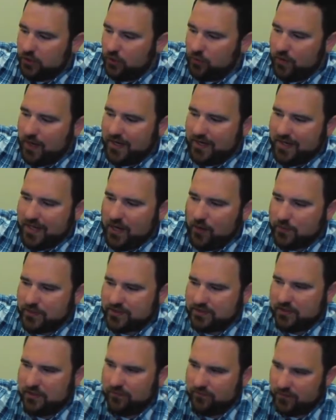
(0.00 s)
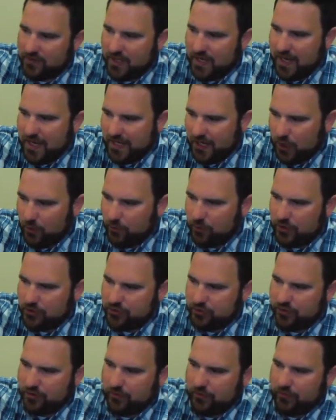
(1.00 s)
you know, right now we still have line air
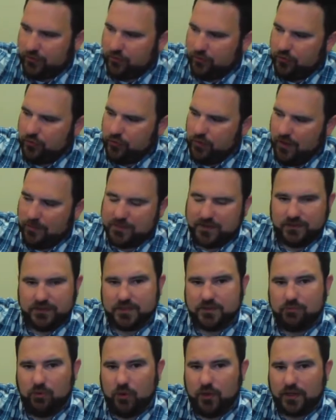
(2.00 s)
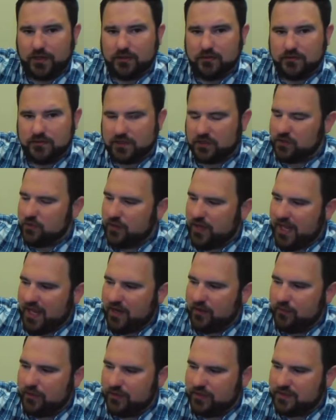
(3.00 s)
pressure coming through up to this point. So you
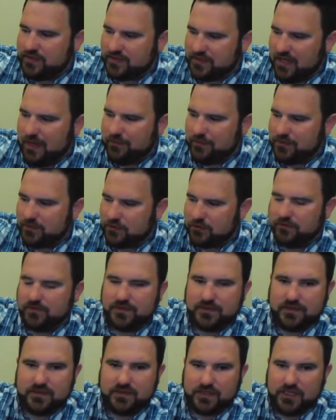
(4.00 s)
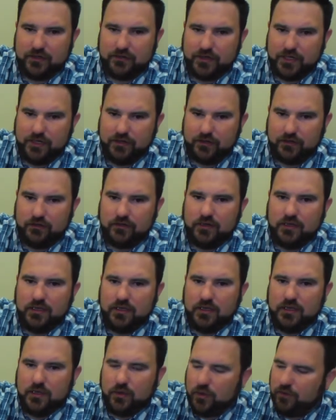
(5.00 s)
can't really stop and service this gear here.
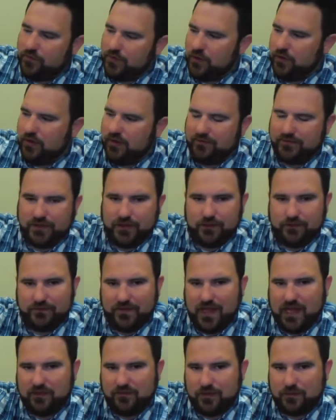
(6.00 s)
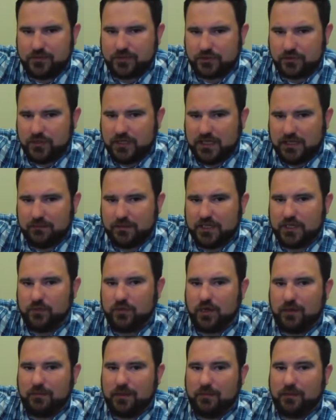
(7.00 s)
Well, if you don't have another valve upstream and
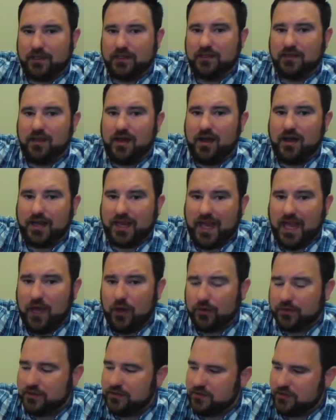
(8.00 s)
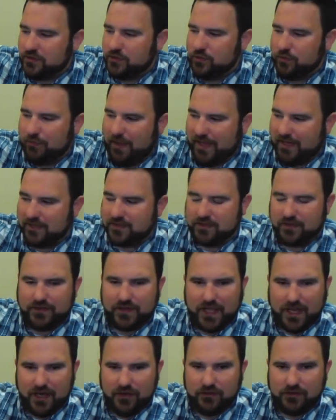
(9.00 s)
you want to be able to lock out to do maintenance
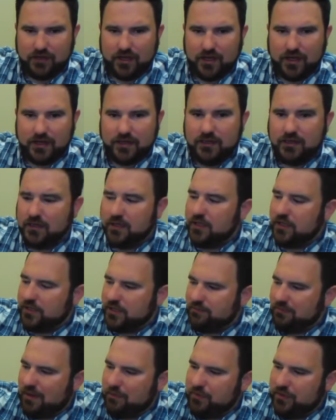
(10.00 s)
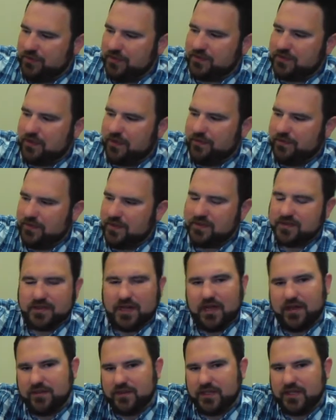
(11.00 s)
on the airline, you might put this on this
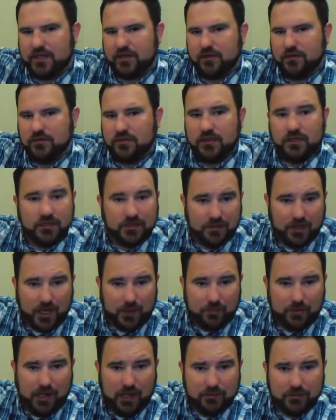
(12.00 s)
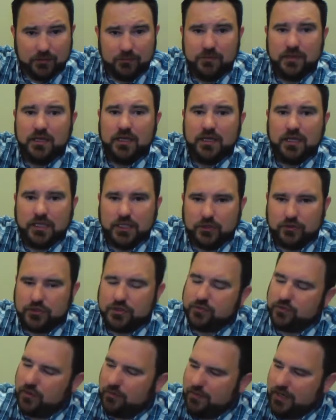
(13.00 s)
side of the gear. Not a problem. You
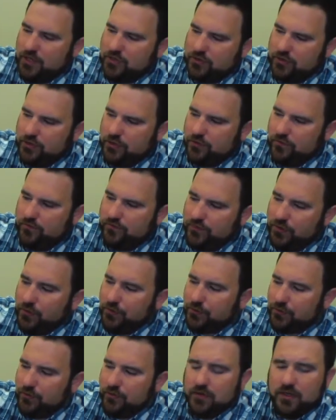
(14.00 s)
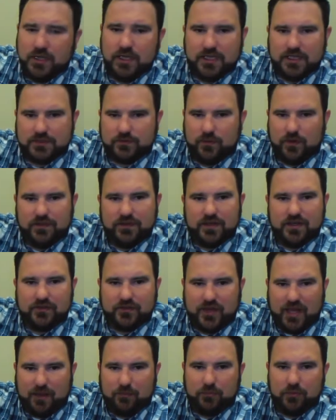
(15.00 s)
just want to make sure your filter is one
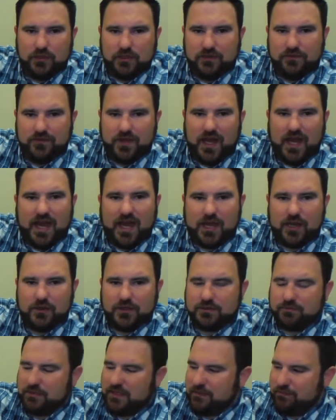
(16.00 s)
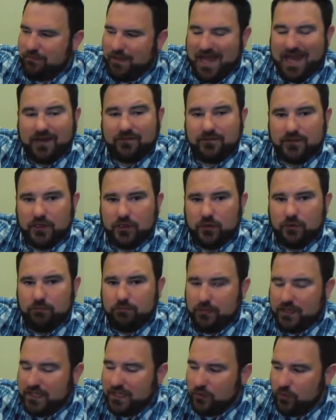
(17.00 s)
that is capable of the higher speed backflow,
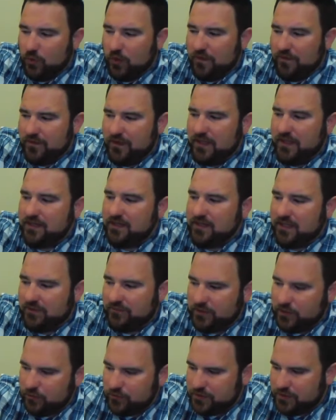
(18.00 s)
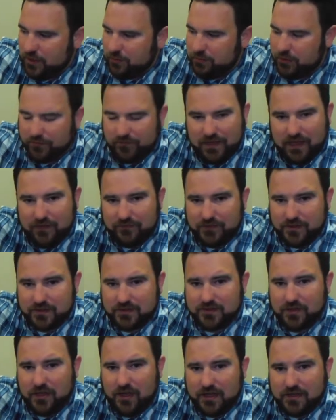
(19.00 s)
meaning one that if you dump your valve to
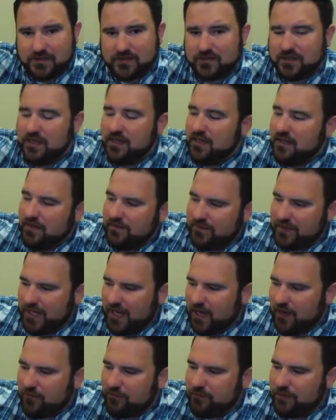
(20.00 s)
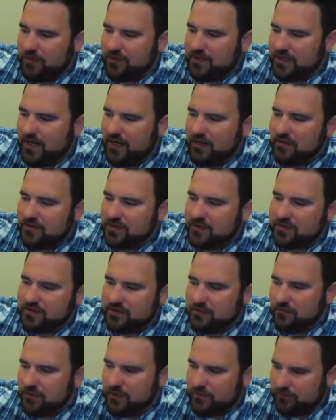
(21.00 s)
exhaust, the air from your entire
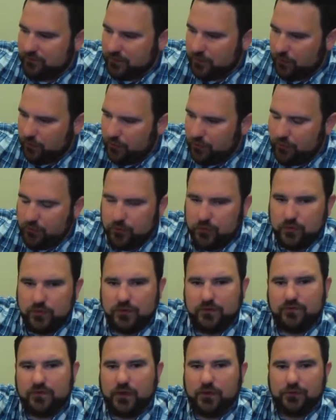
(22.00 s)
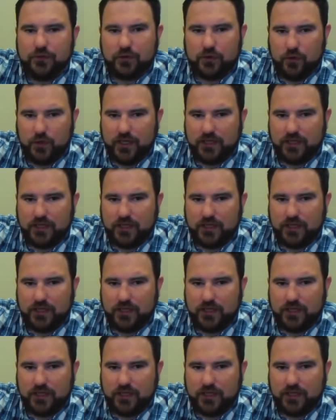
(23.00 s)
system can flow through the filter